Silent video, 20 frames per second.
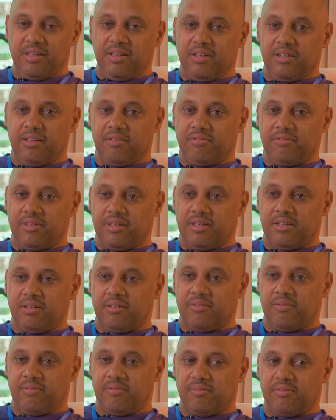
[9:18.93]
of
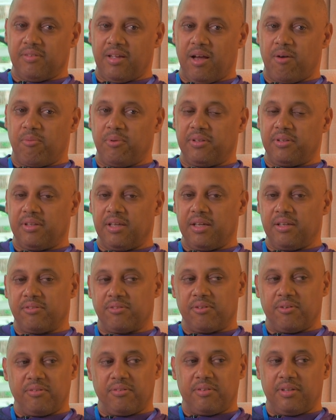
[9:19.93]
how we think
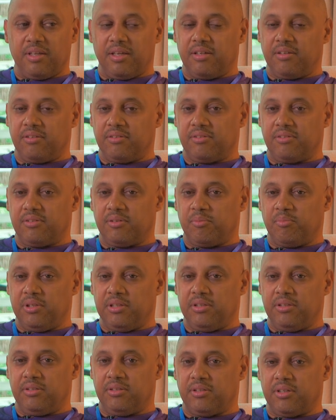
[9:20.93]
certain things should
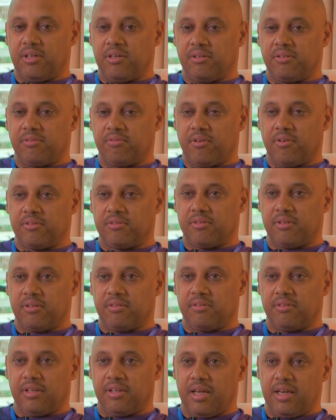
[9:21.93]
be shared as far as the
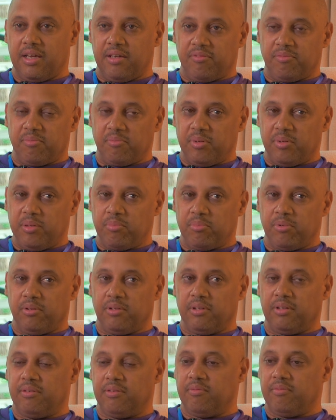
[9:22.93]
enslaved
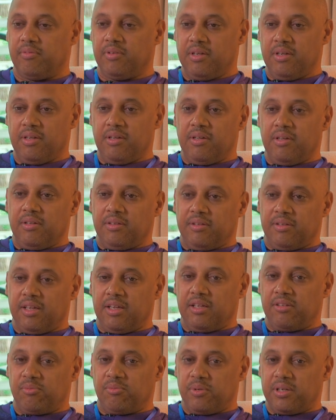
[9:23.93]
people and
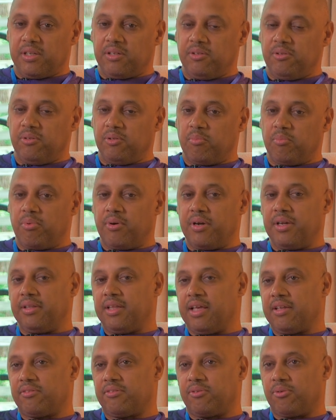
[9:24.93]
things we can do to bring
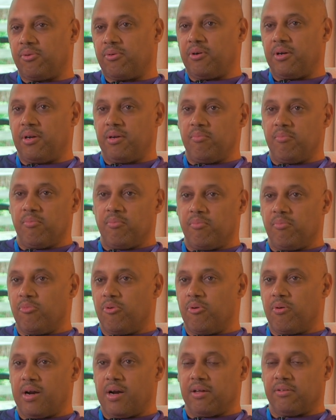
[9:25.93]
that story
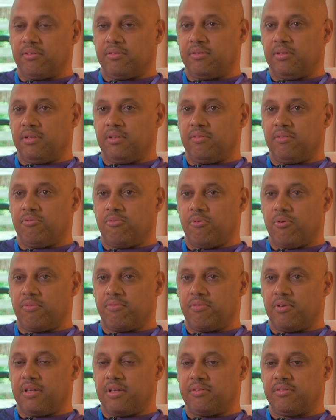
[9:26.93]
more out in the
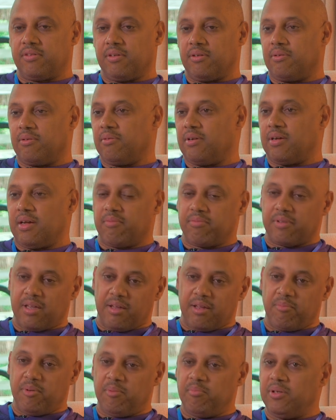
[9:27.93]
forefront. So I've
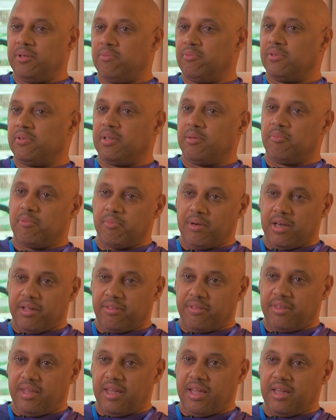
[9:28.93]
kind of been meeting with them
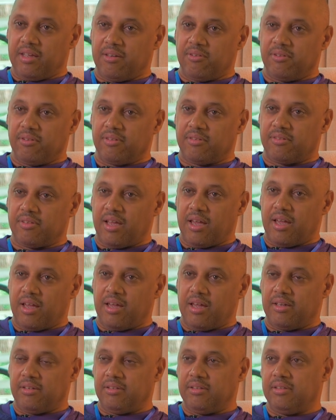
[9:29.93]
about that on the
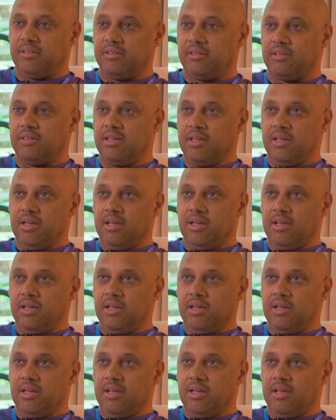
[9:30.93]
side, and